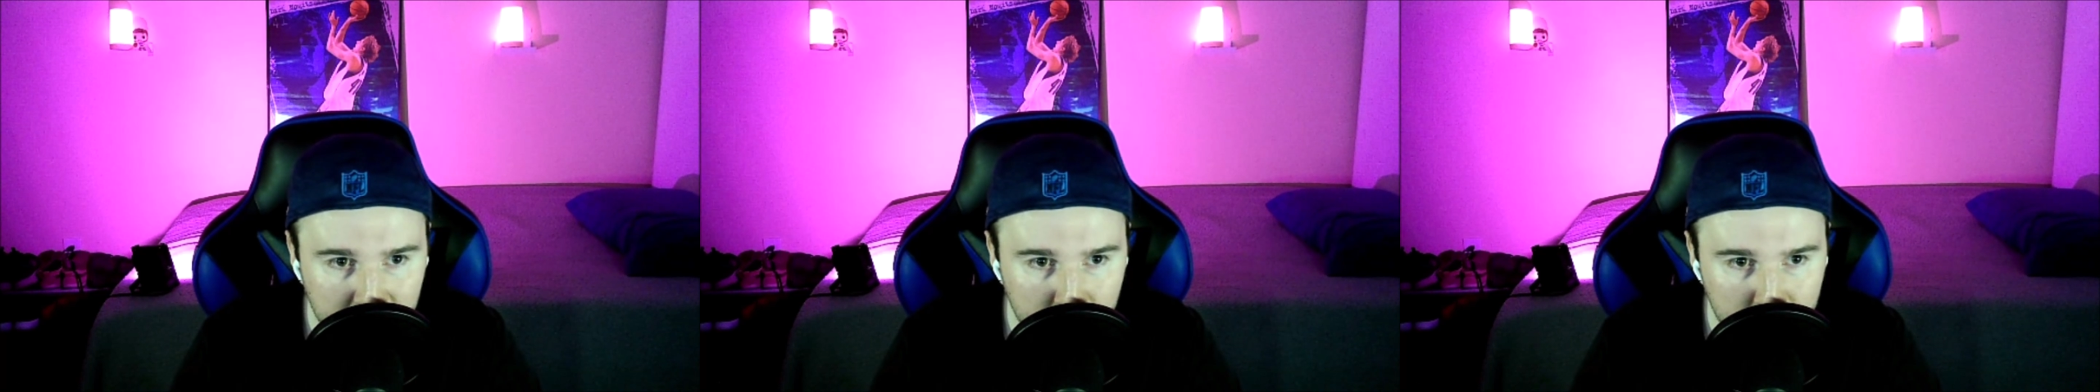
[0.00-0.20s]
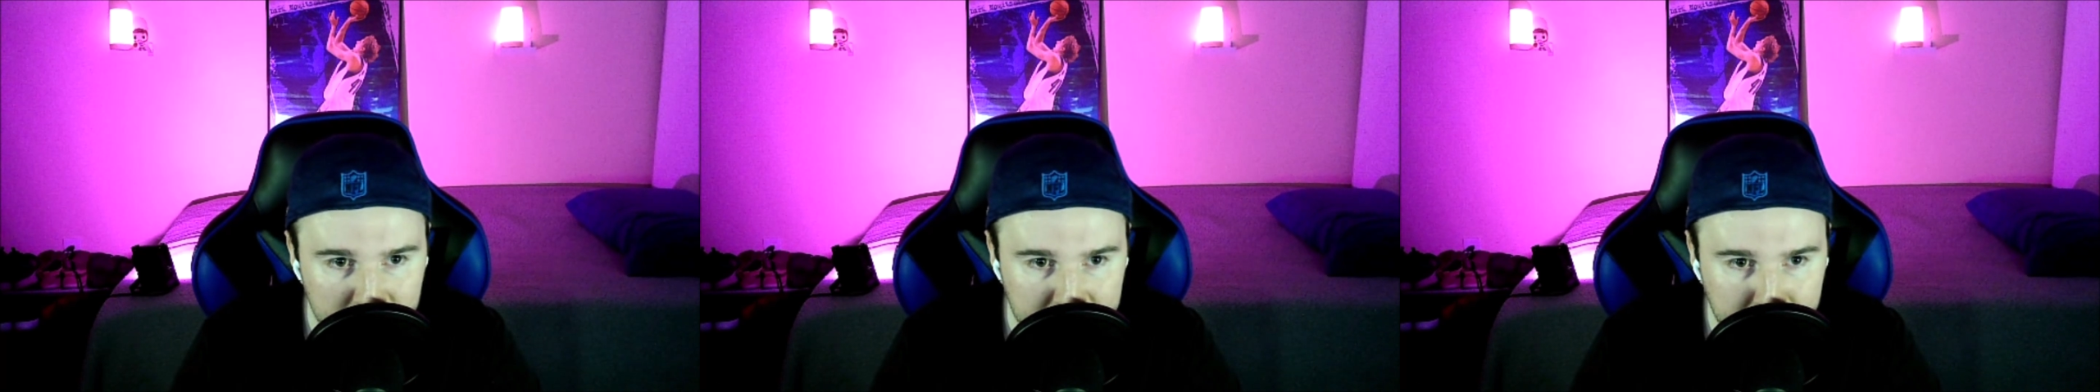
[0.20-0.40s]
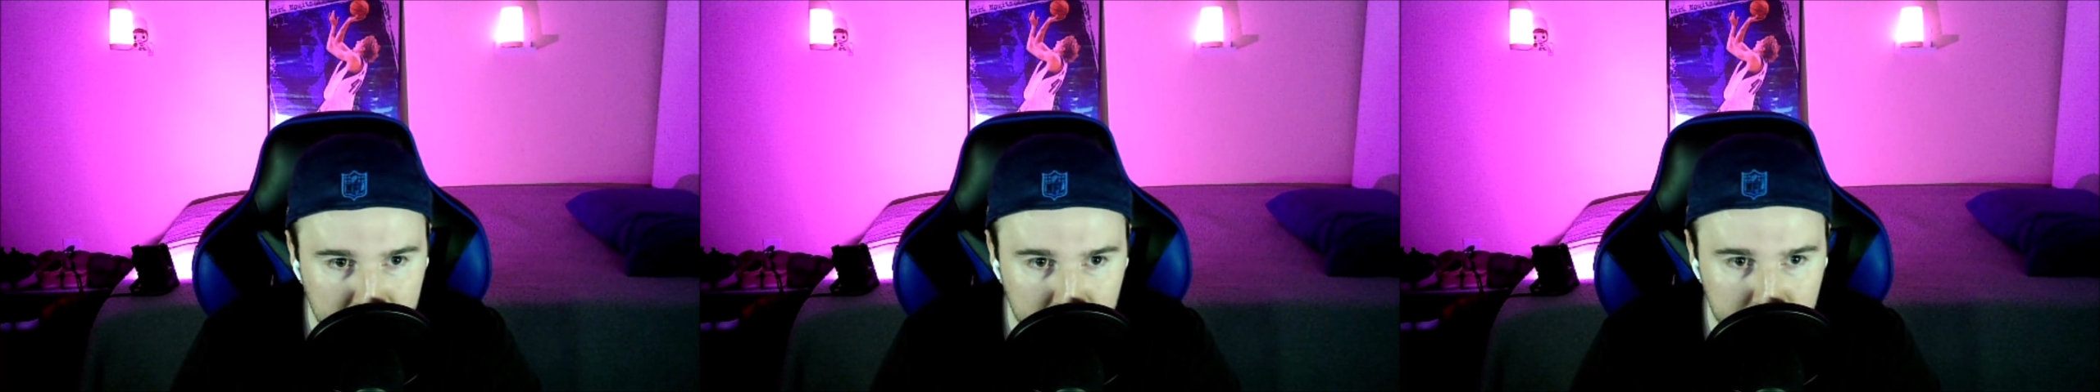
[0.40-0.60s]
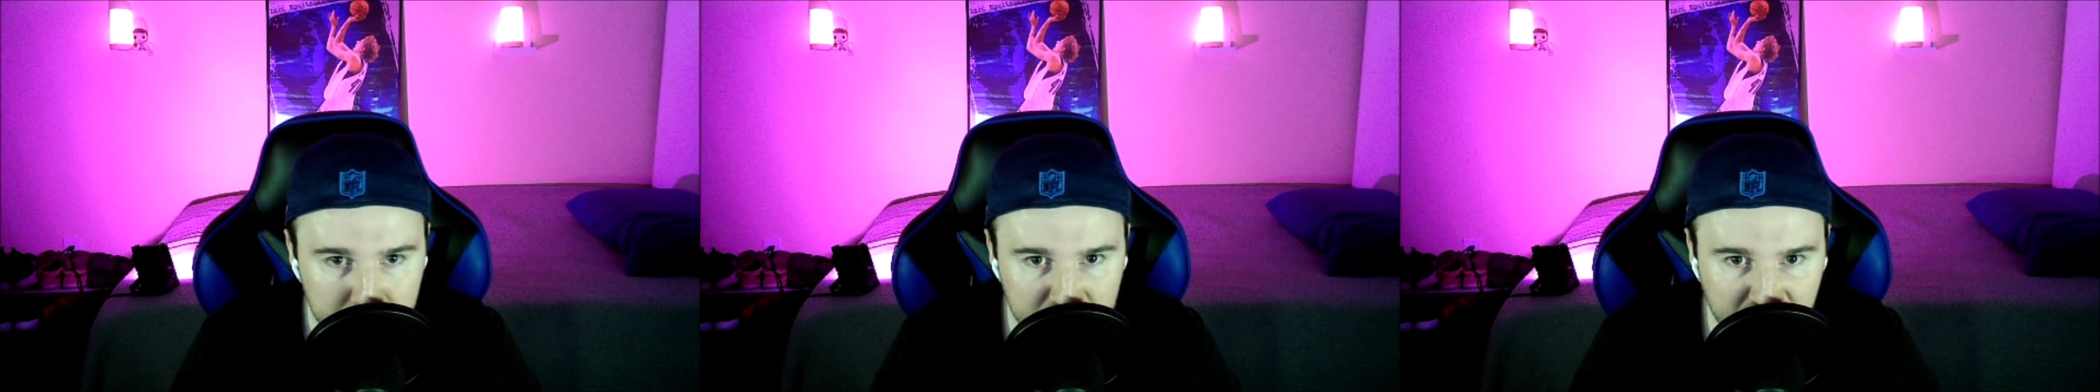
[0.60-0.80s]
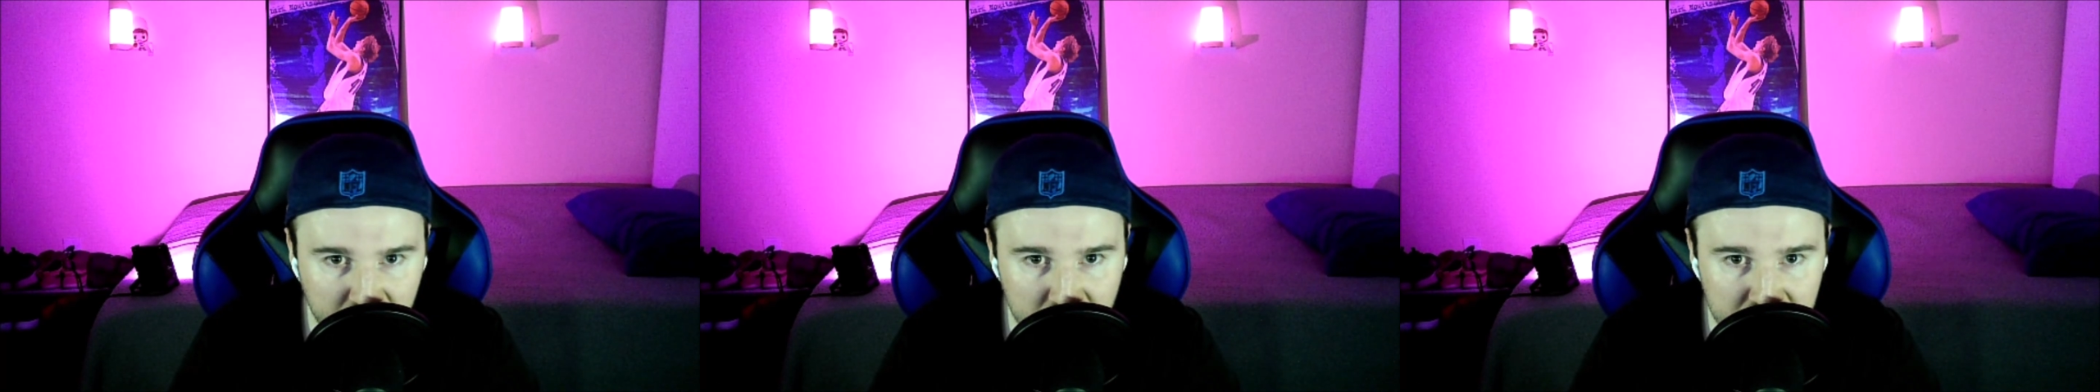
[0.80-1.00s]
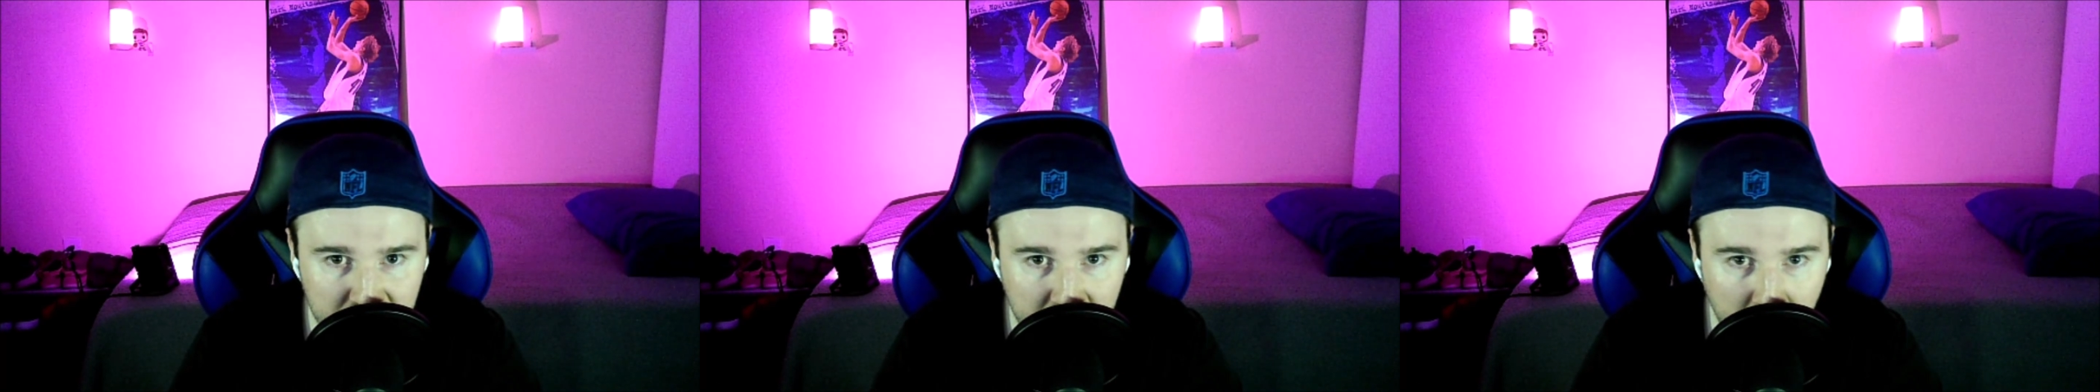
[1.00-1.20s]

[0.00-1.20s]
Louis Blues versus the